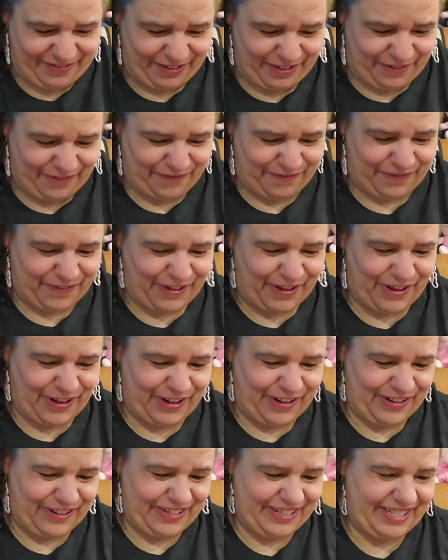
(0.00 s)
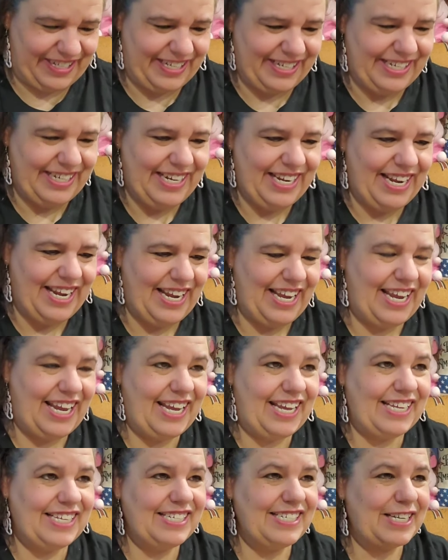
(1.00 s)
for the fall.
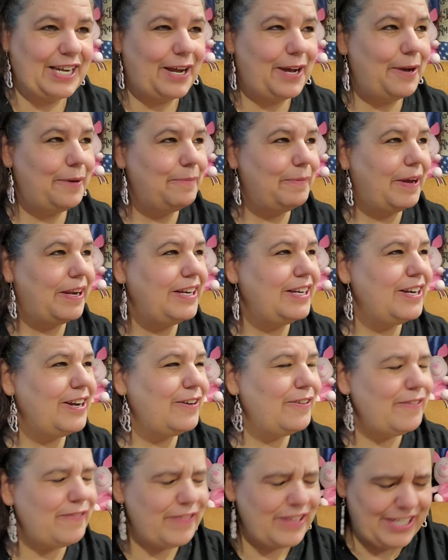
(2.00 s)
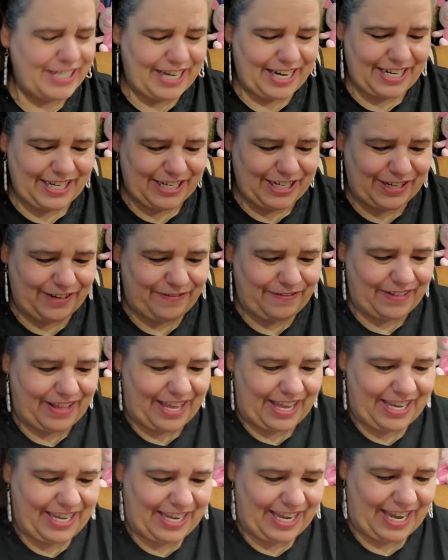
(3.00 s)
And um, I don't know if we changed our
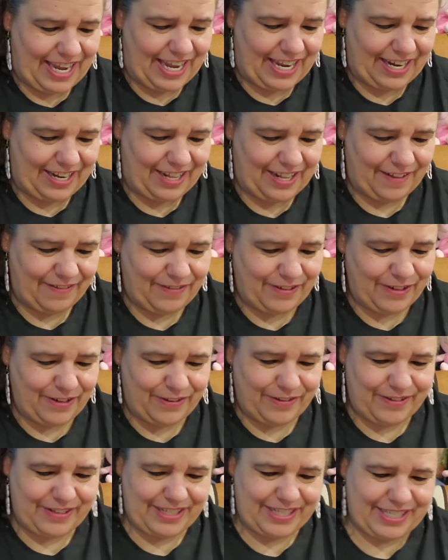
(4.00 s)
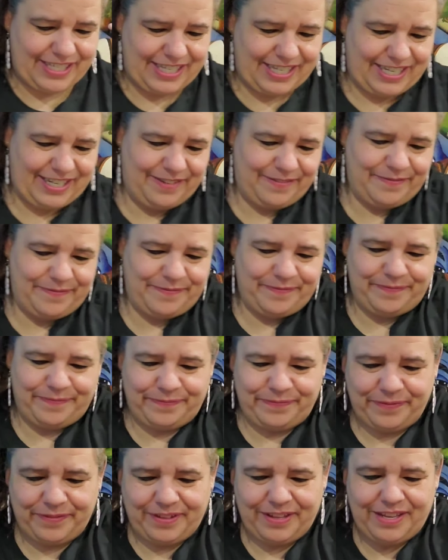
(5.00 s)
flag yet. I'll have to go and see.
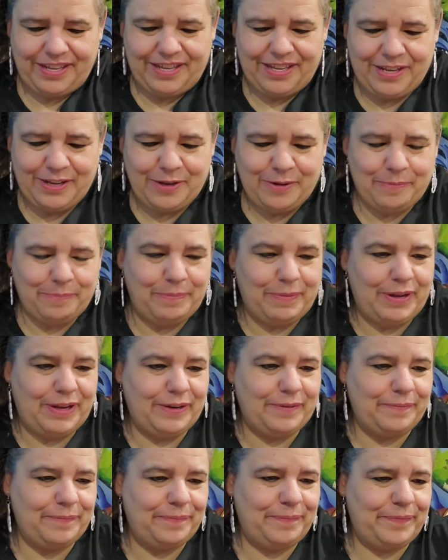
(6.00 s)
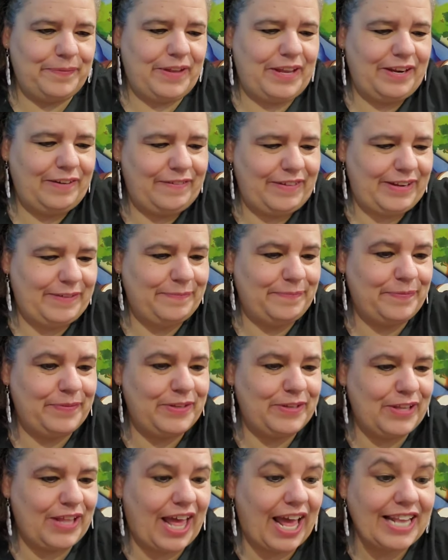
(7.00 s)
But anyway,
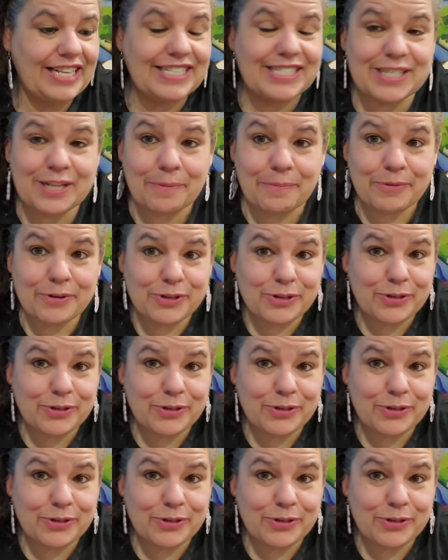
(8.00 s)
so that's number